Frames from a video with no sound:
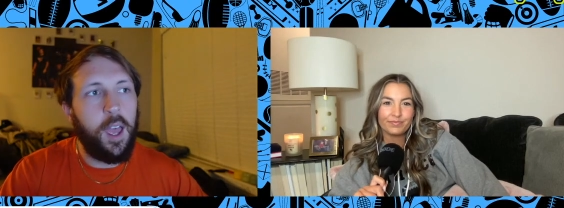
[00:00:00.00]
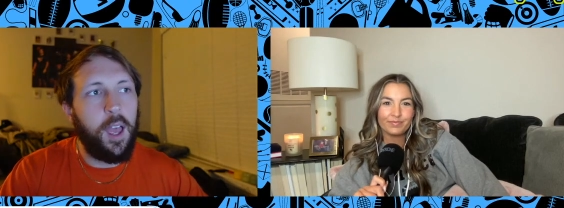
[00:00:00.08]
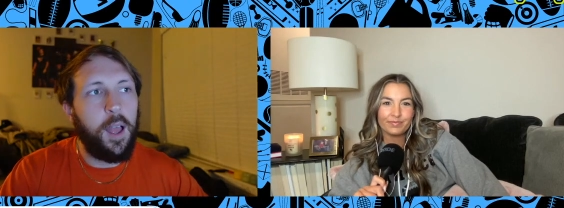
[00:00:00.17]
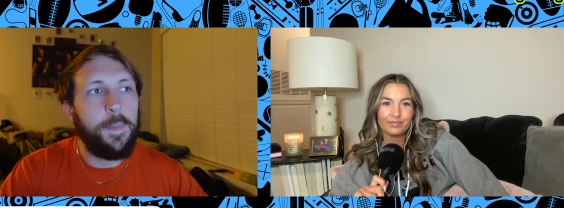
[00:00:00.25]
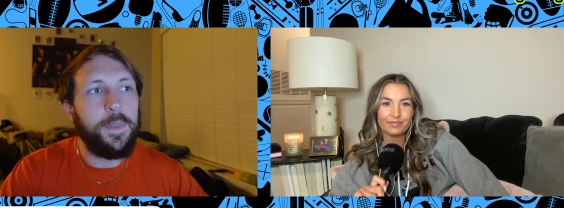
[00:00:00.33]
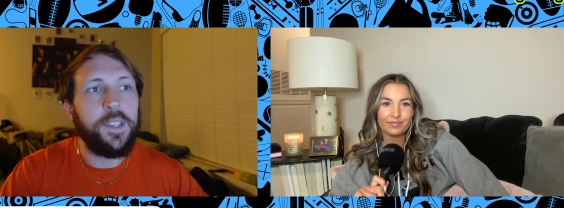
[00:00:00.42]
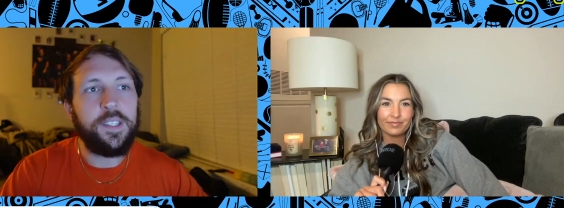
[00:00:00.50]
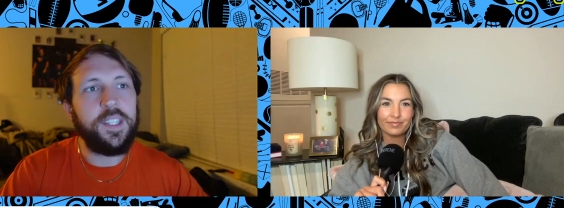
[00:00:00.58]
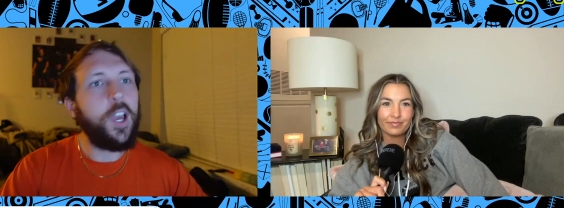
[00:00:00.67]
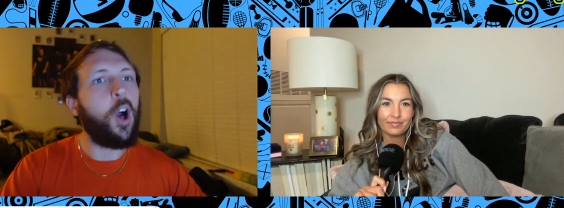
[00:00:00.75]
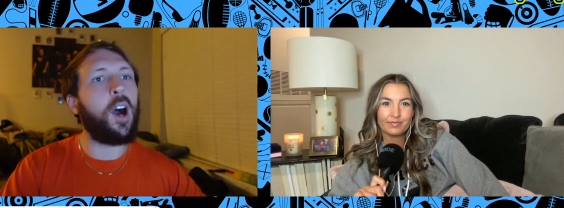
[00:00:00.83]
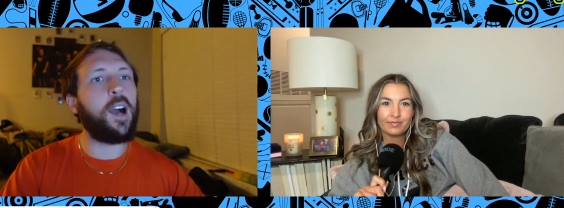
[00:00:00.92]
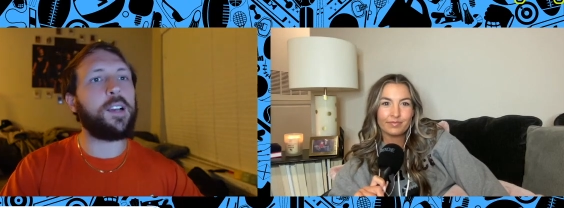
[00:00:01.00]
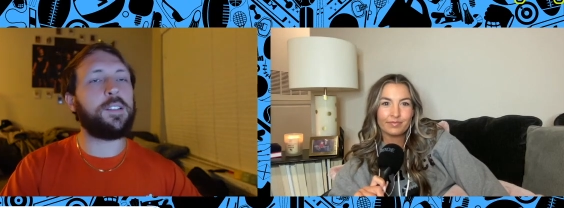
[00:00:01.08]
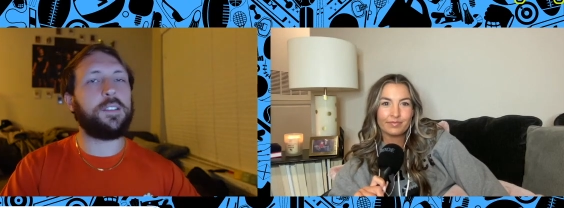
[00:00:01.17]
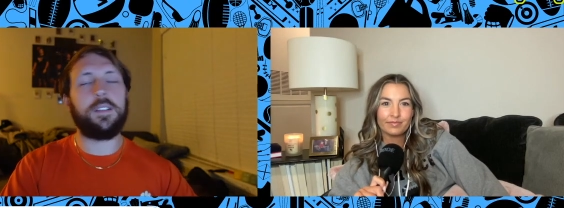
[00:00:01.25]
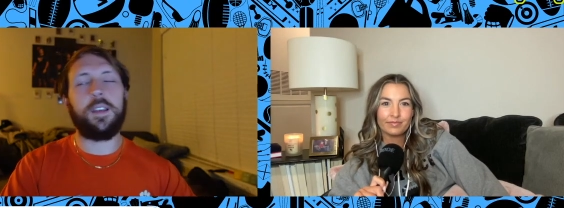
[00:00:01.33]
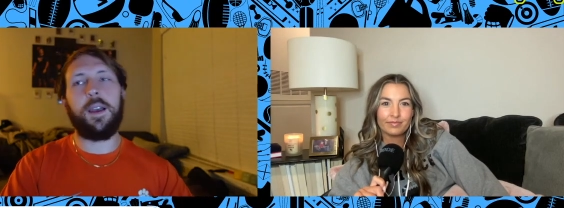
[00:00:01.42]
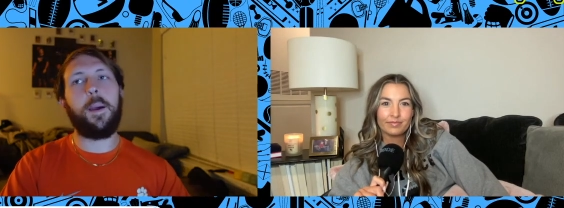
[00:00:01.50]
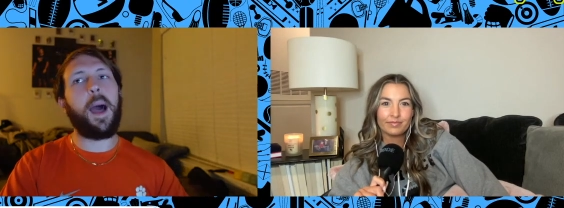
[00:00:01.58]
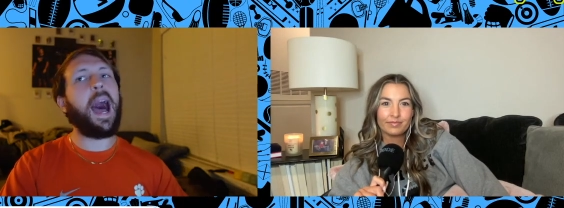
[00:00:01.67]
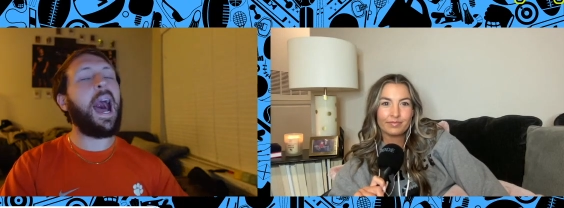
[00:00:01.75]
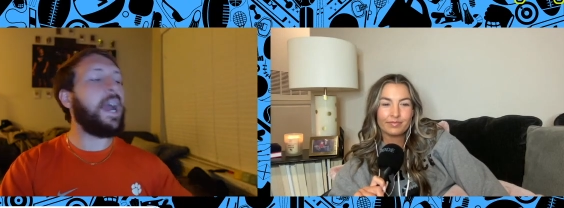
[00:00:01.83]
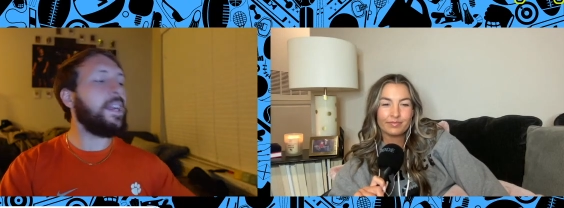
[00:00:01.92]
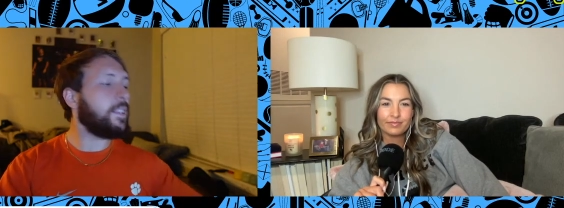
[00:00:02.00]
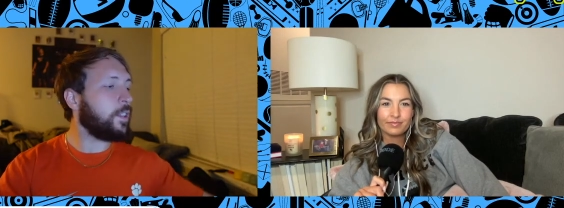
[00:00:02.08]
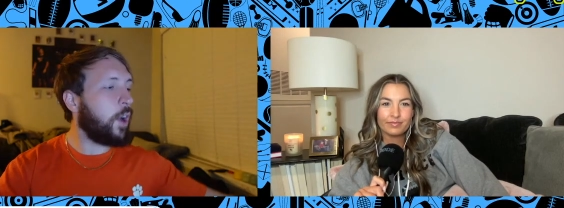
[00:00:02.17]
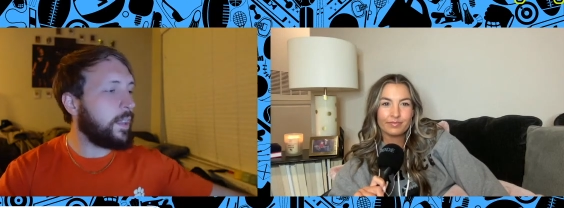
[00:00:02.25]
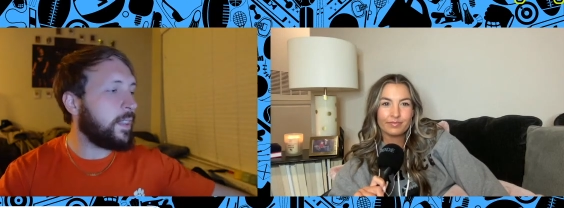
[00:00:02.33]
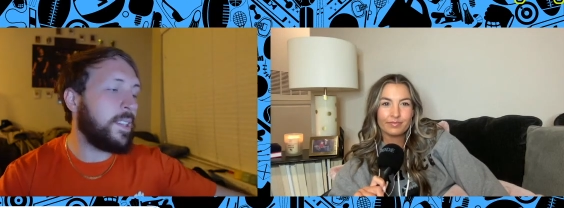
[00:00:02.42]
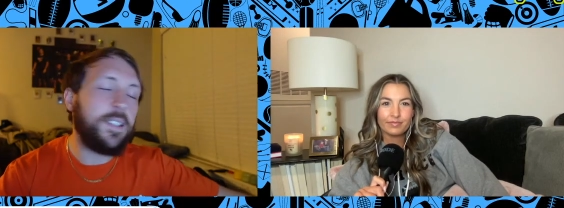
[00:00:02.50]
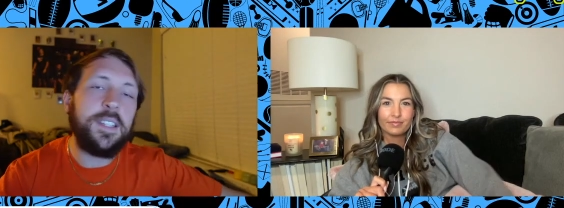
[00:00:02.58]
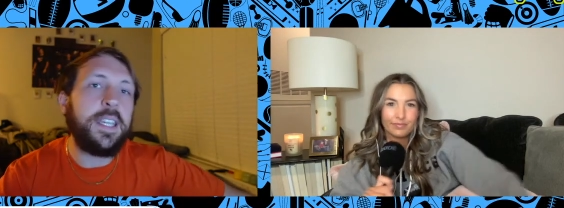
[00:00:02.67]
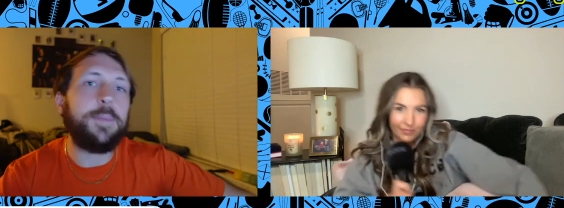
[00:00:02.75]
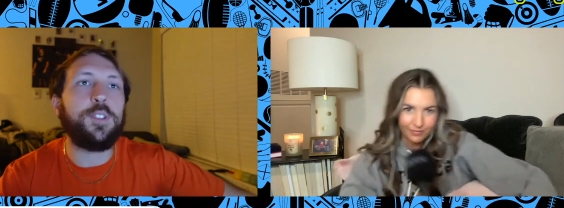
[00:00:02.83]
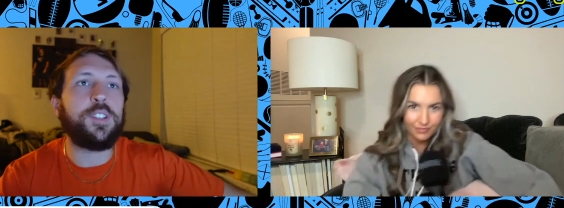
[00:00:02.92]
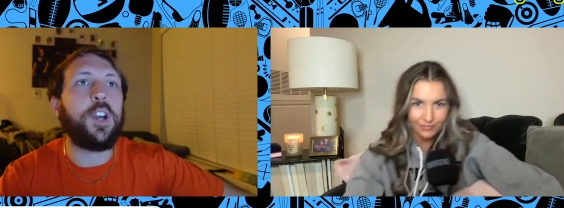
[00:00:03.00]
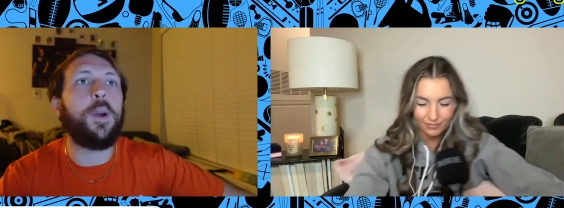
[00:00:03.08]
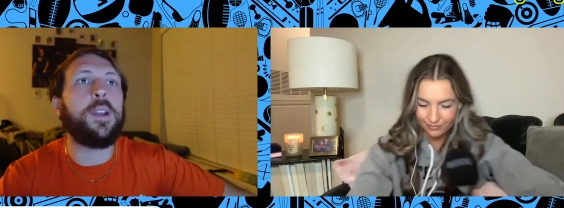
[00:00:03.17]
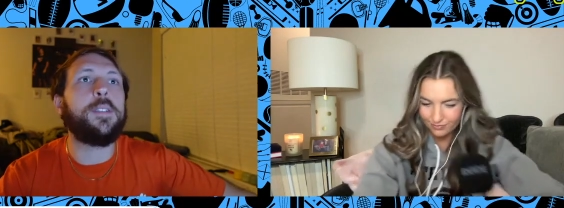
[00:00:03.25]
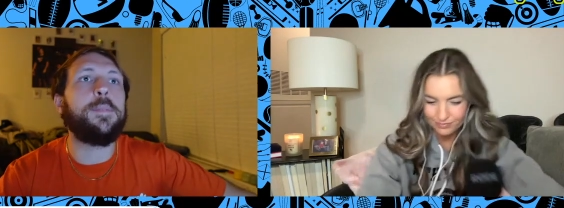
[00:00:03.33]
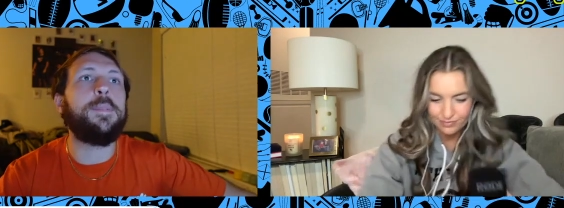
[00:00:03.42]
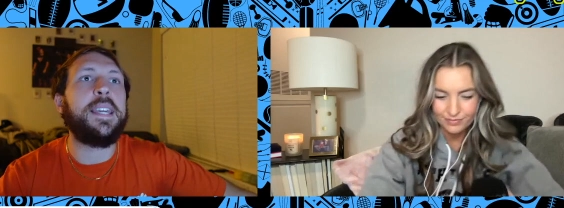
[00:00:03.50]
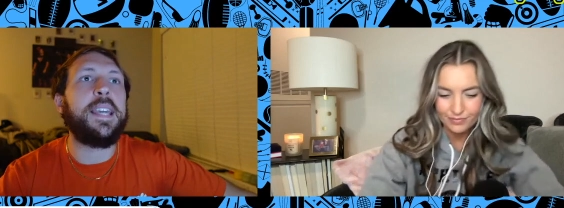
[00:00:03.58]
Speaker 1: The Seahawks I thought this team was going to be